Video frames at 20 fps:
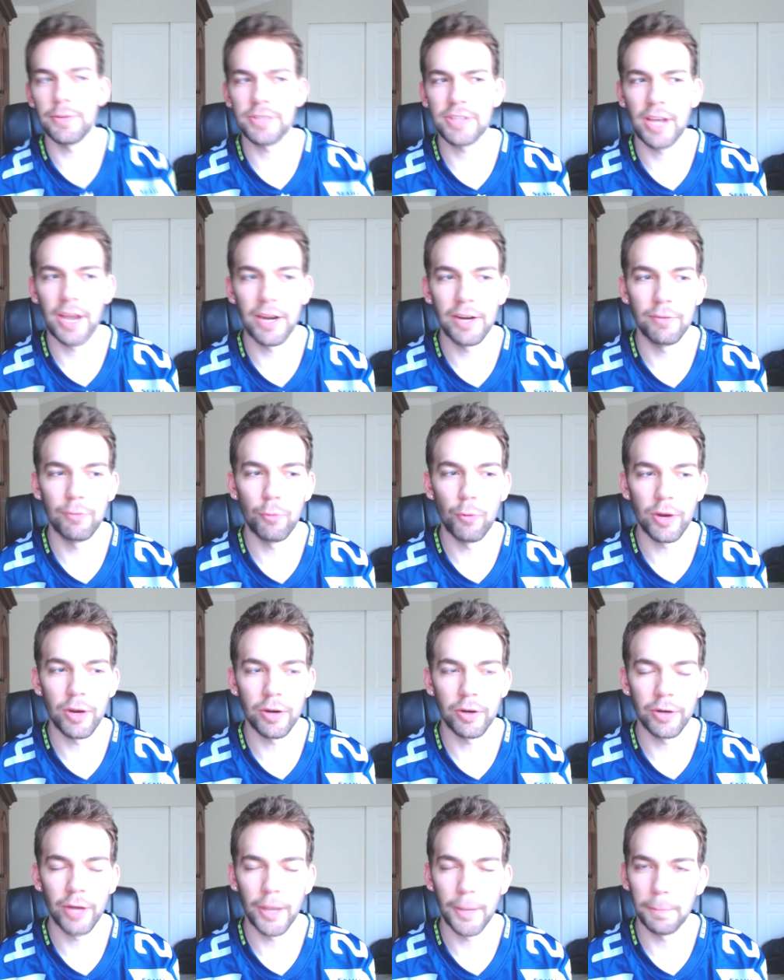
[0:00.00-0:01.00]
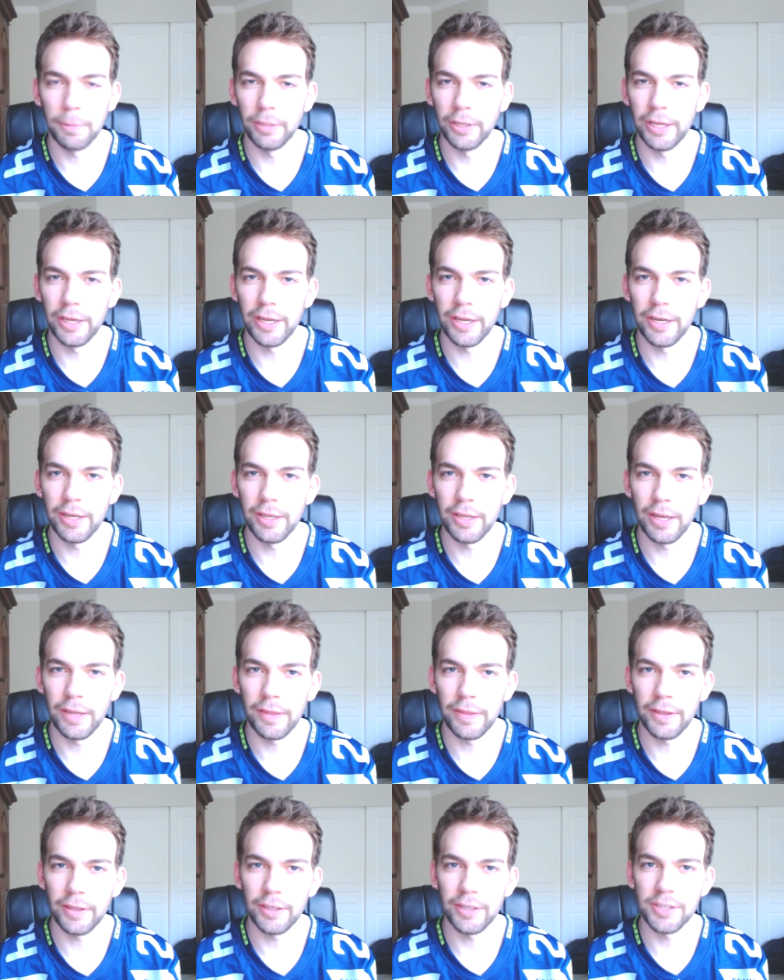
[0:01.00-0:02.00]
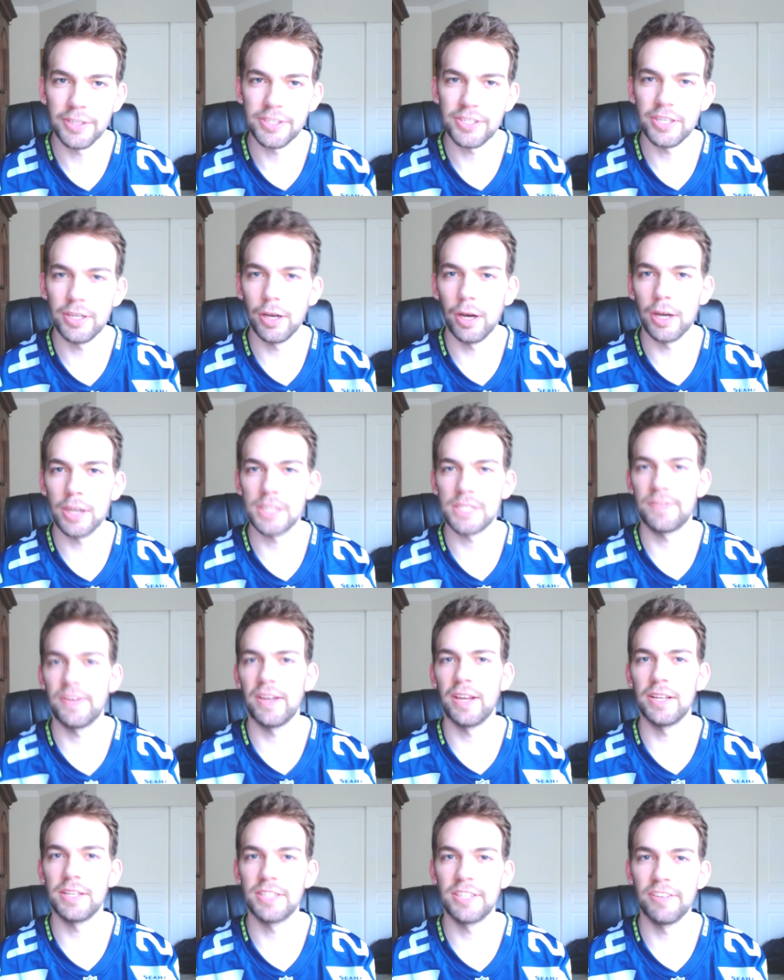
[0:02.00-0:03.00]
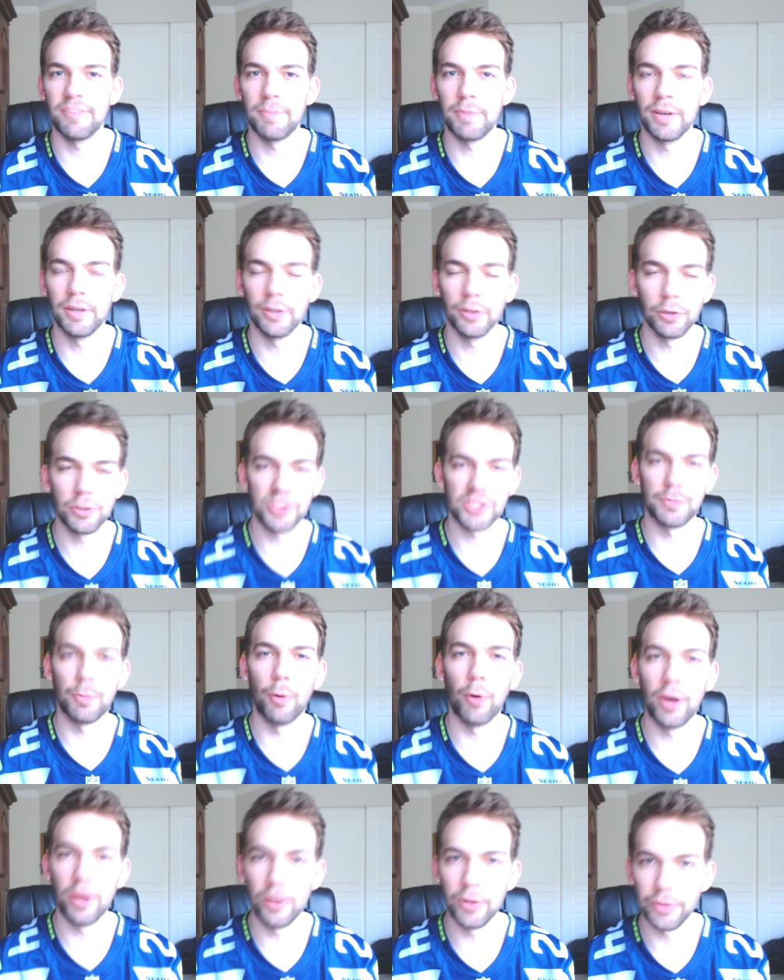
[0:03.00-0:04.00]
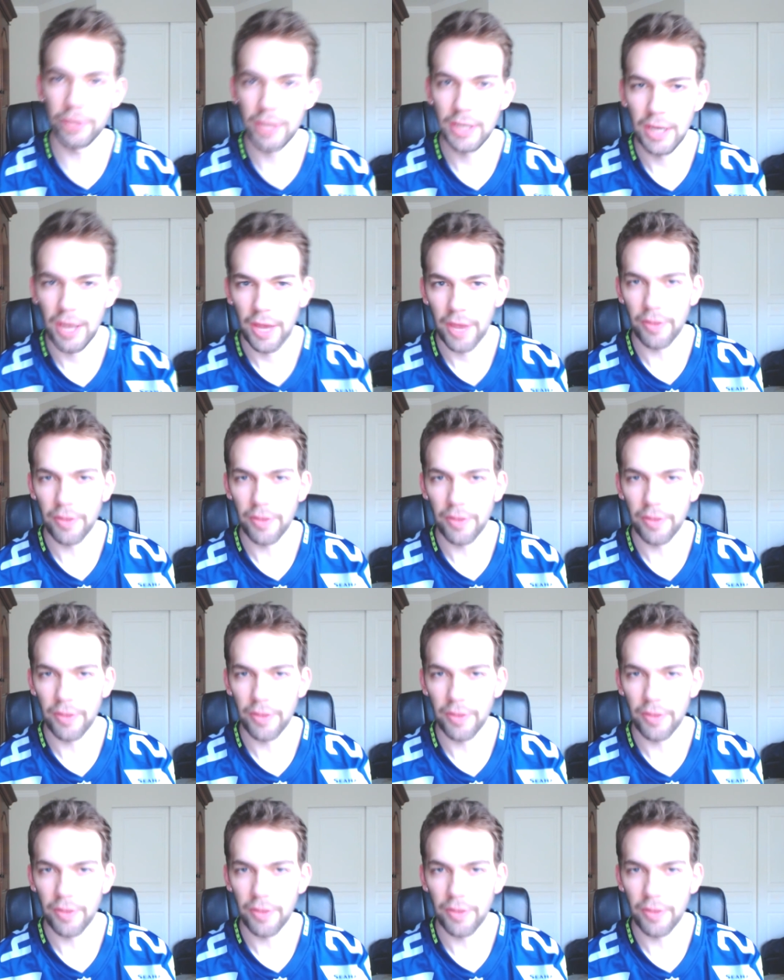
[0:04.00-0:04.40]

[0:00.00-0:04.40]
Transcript: It was kind of weird not playing in it. I think Seahawks fans have been a little spoiled